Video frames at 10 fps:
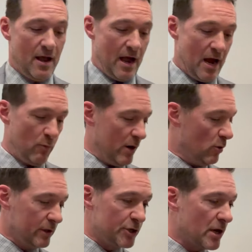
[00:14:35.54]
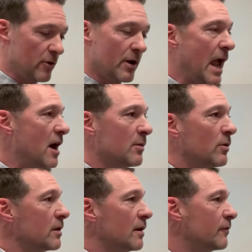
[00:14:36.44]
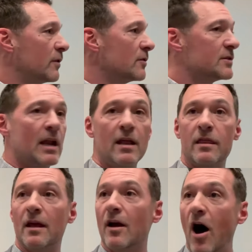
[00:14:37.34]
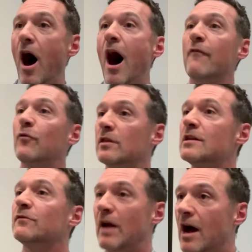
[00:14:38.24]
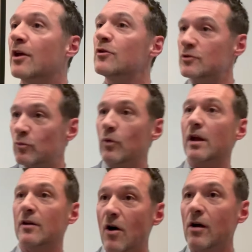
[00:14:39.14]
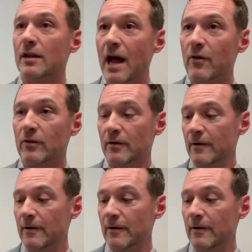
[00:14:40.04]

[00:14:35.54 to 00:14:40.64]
Uh, we hold each other accountable that if there's anything off with these values, we can call it out.